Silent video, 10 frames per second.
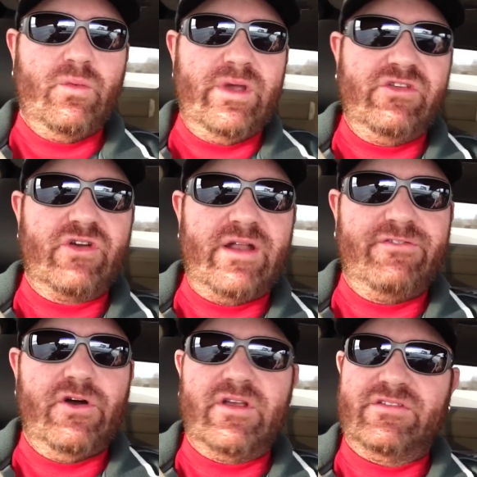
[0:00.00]
We try to
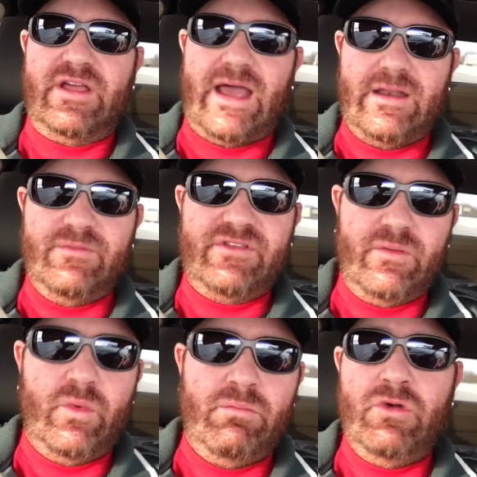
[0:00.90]
focus on items
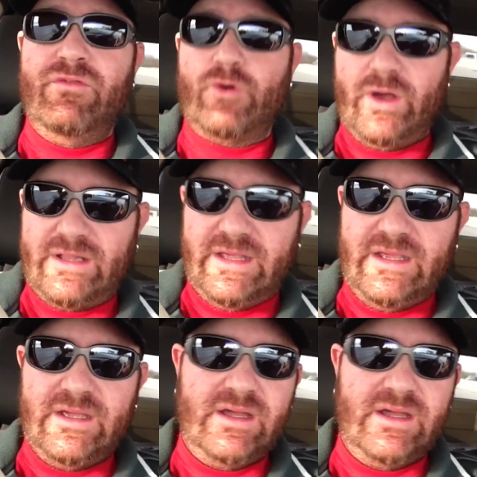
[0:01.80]
that will move quickly,